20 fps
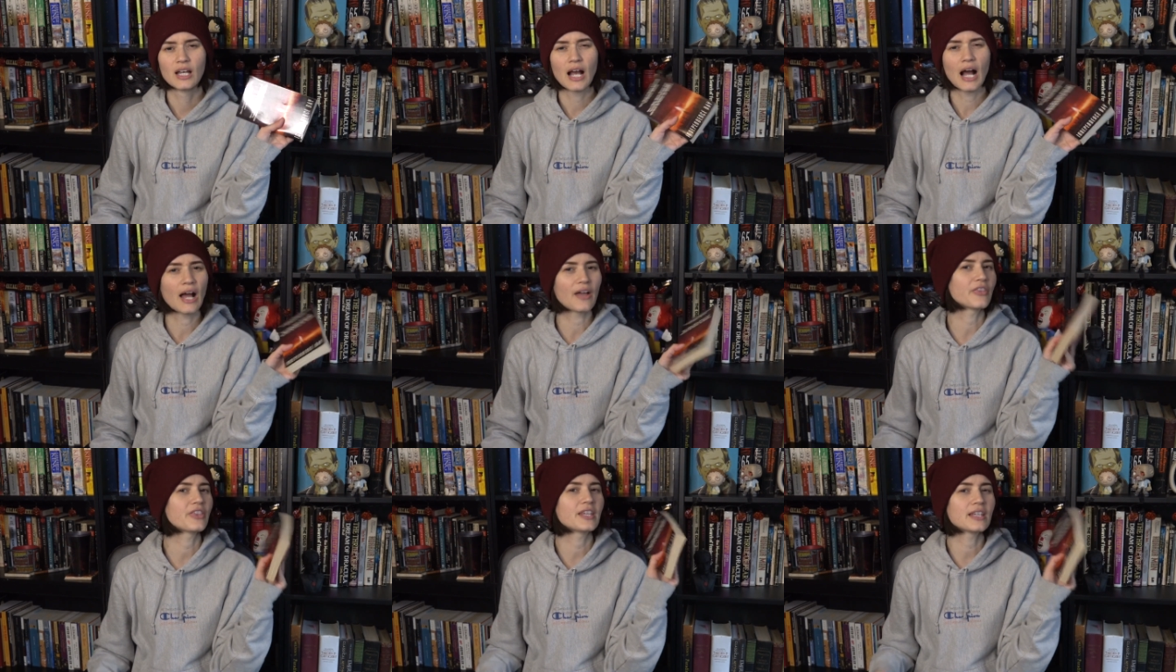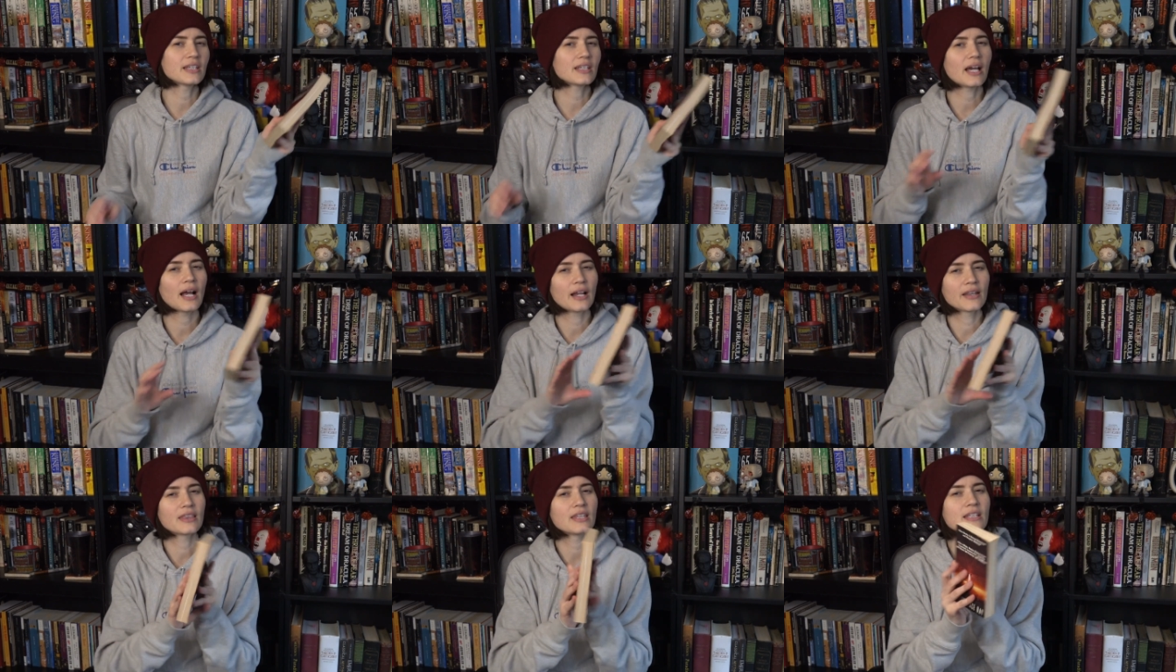I think
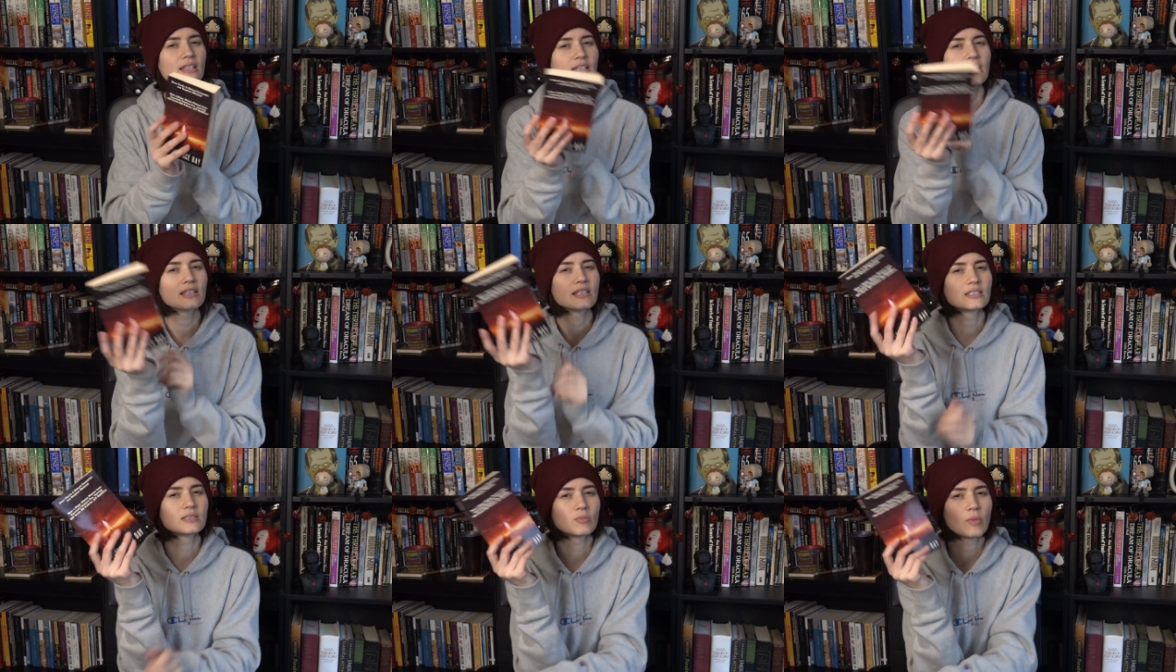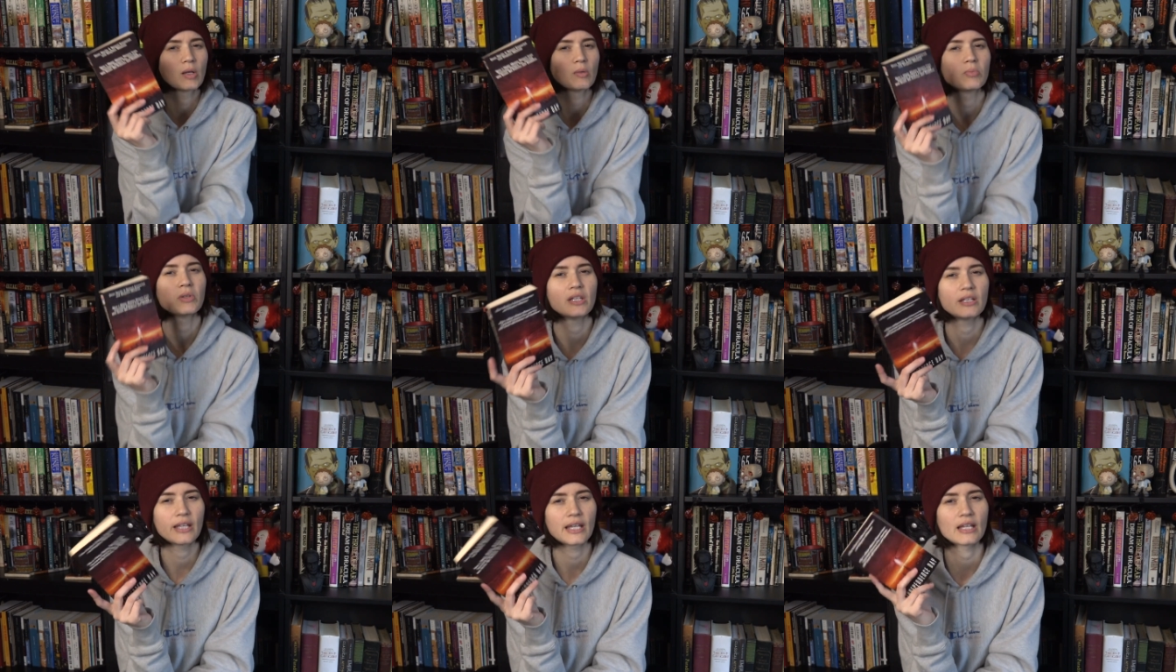I think that this might
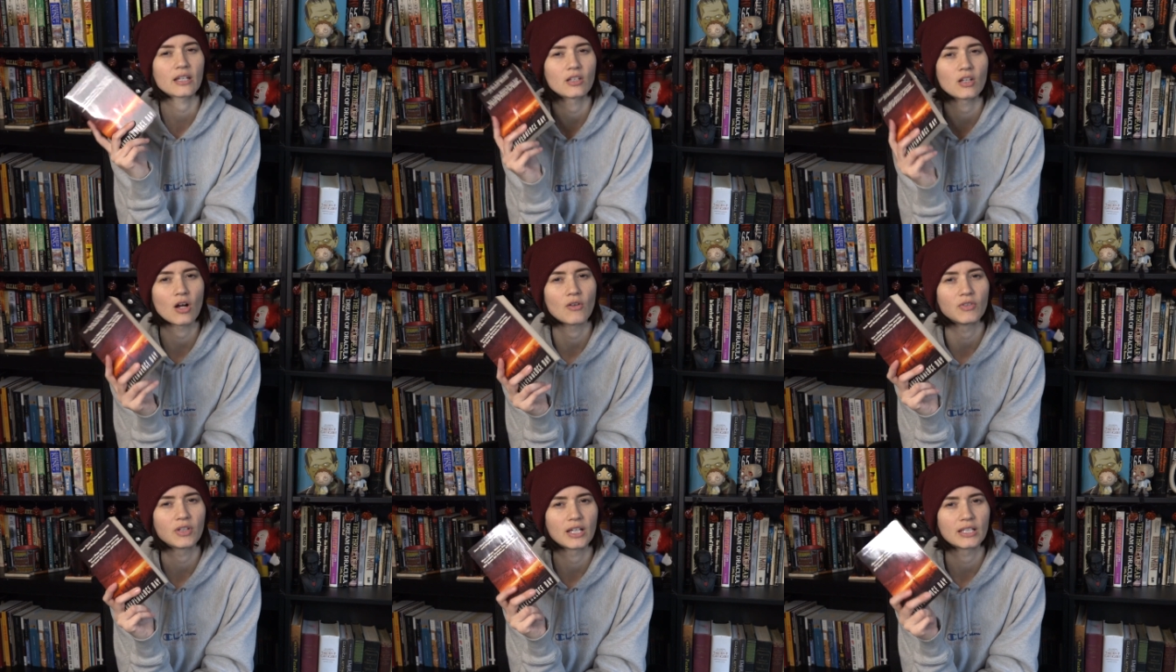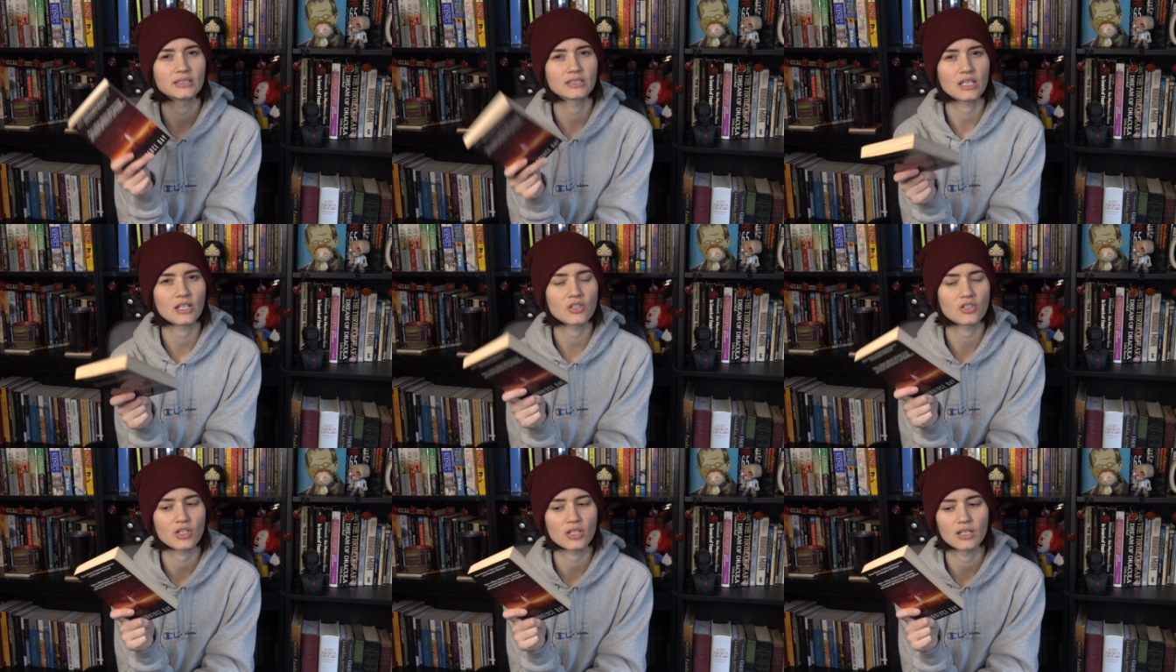be like a
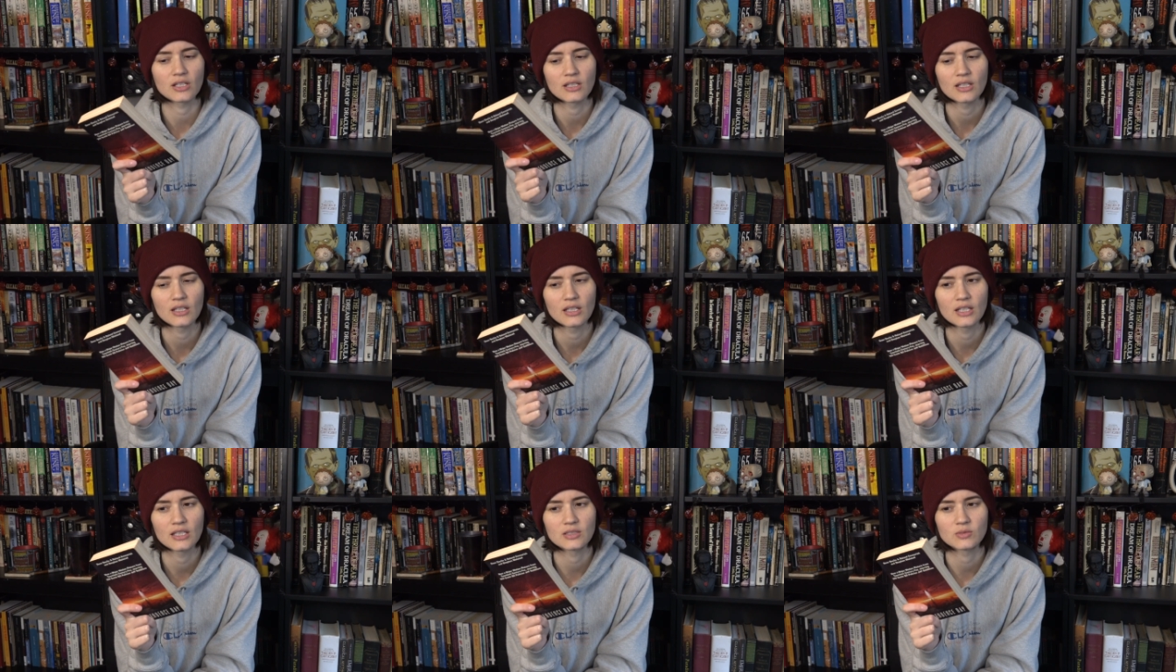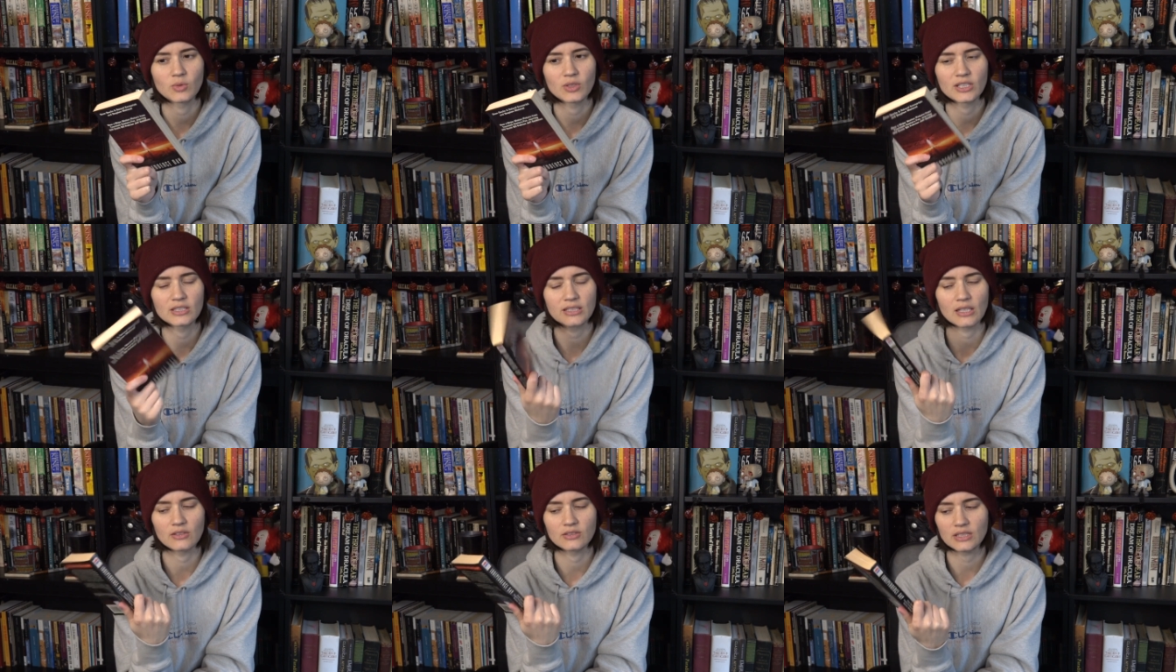novelization is what
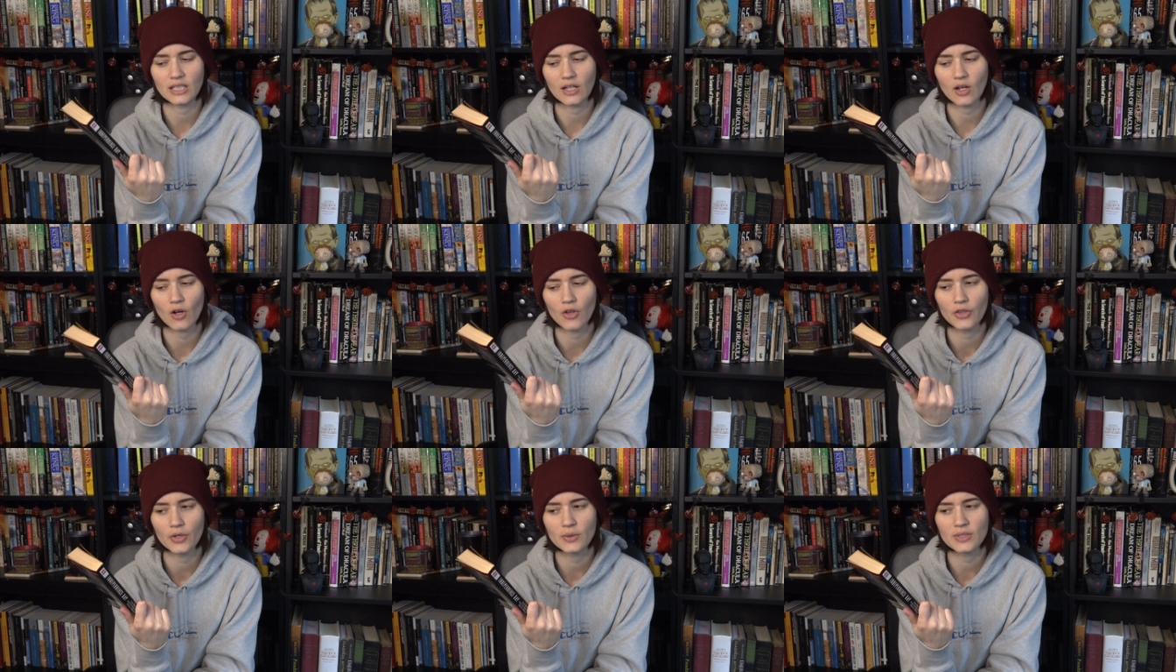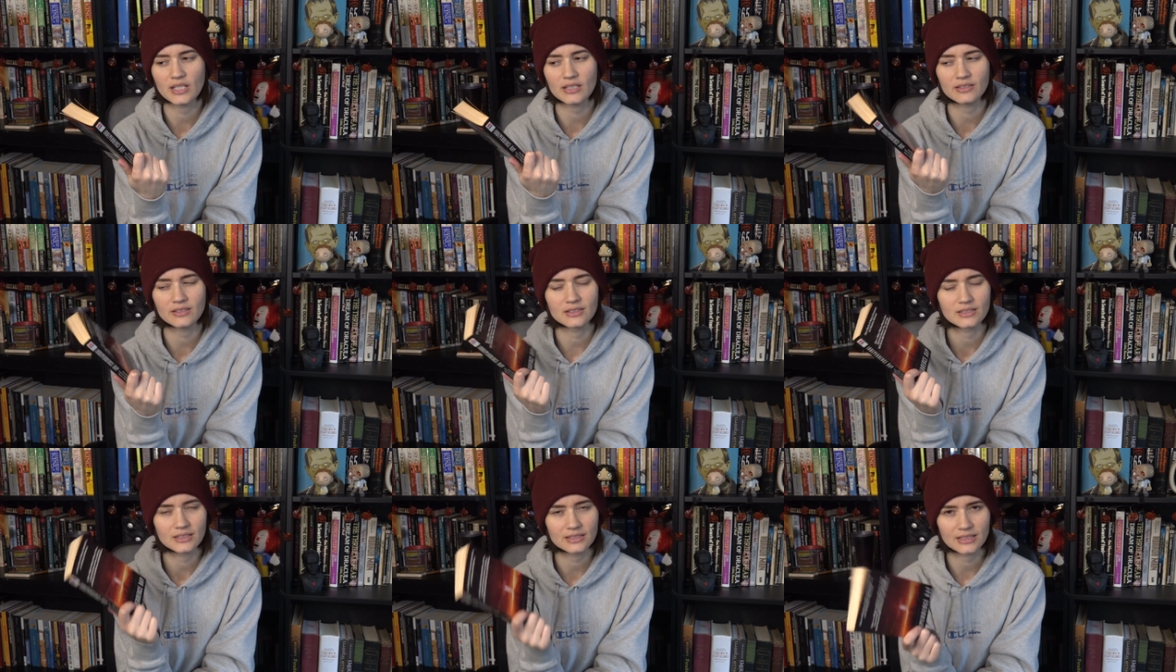it sounds like, although it
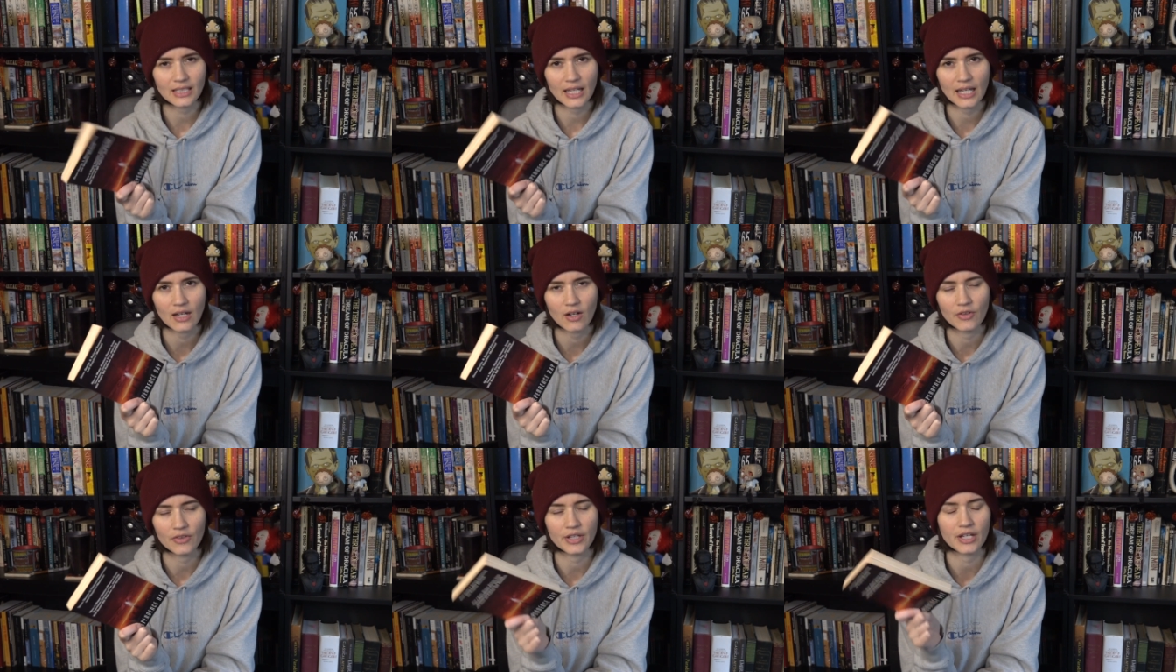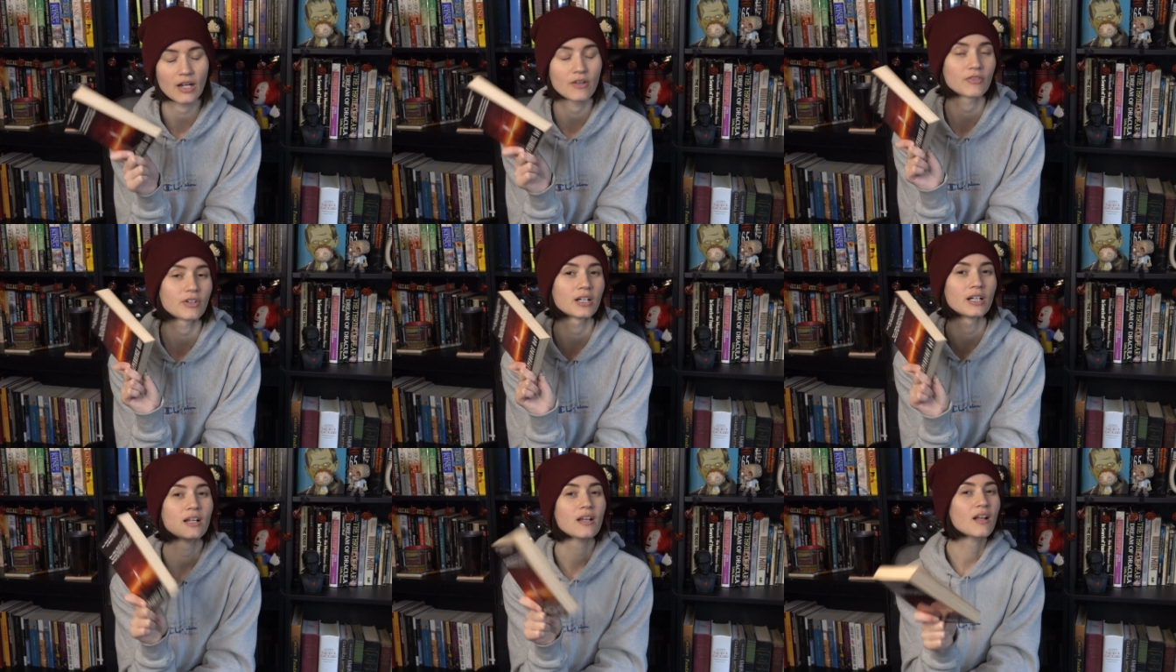doesn't say it on the
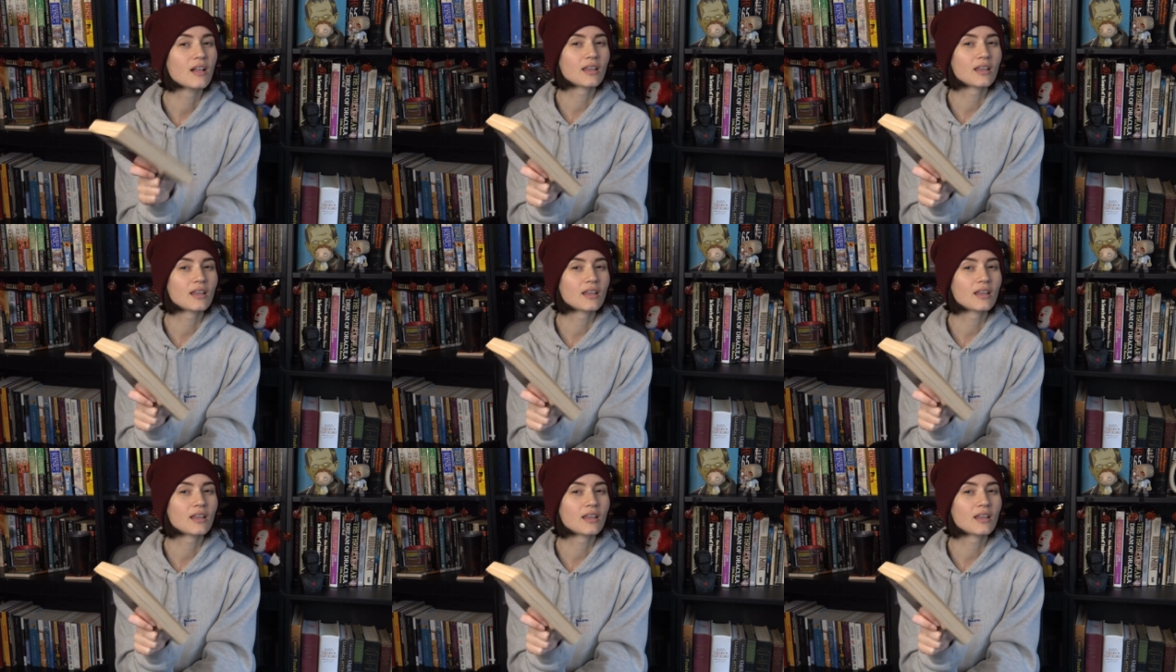cover.